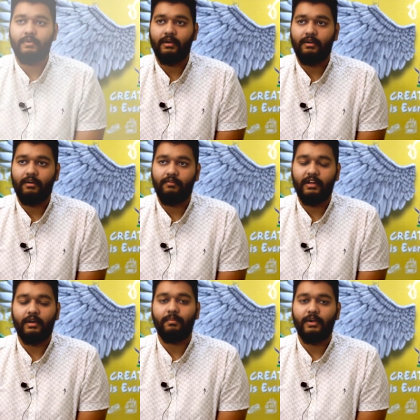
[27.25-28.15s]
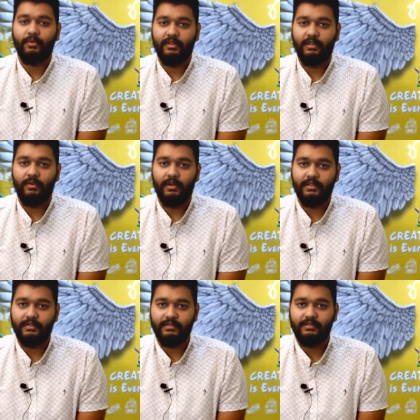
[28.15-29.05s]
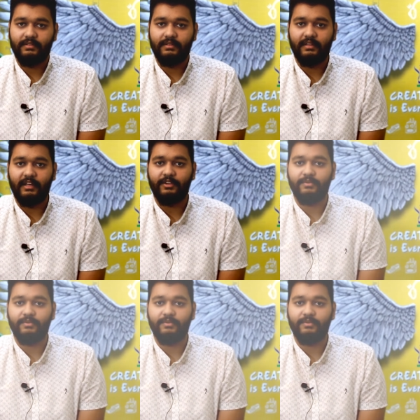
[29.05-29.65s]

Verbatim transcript: uh, when compared to other colleges. Thank